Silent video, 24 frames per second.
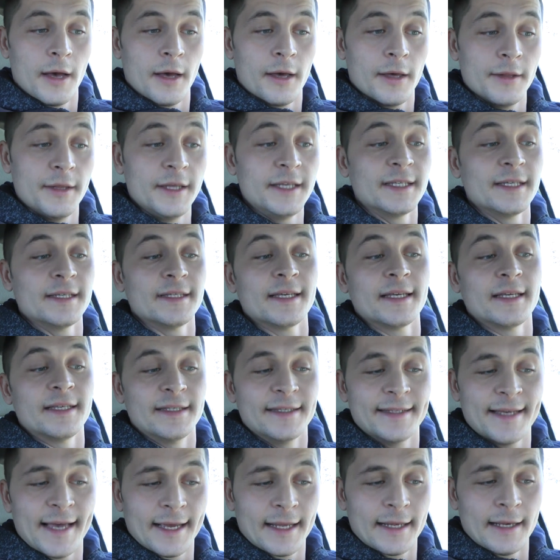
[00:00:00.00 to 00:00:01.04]
This is
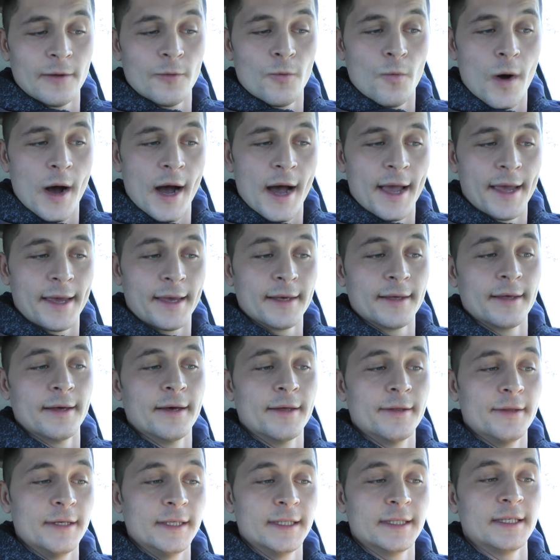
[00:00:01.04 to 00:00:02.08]
exactly why
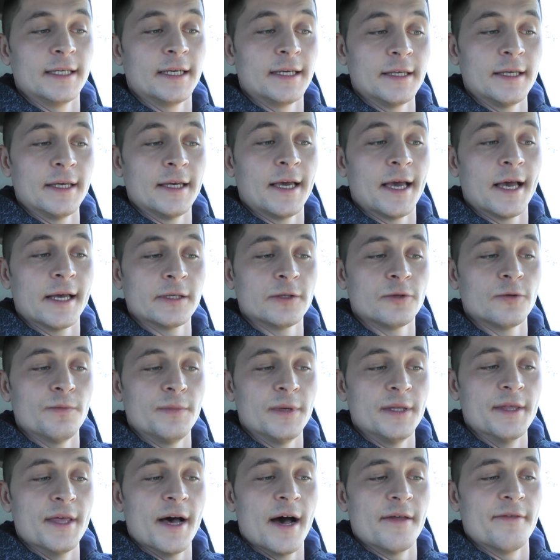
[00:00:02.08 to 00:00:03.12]
this technique has to
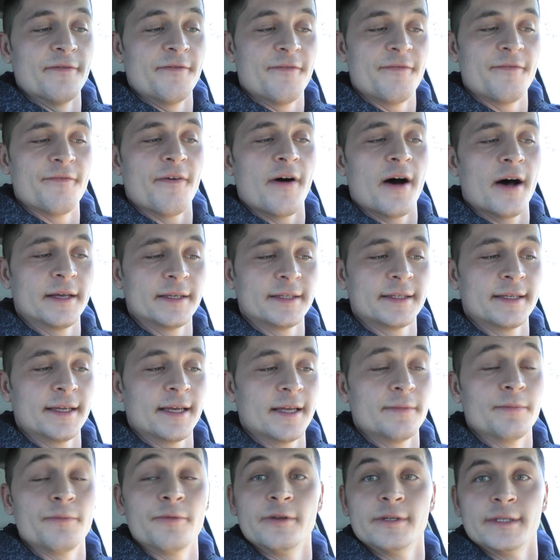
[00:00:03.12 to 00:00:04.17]
be done fast
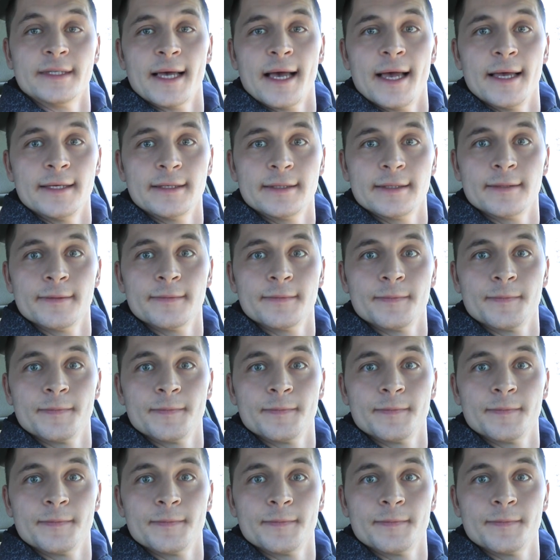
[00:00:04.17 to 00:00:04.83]
and precise.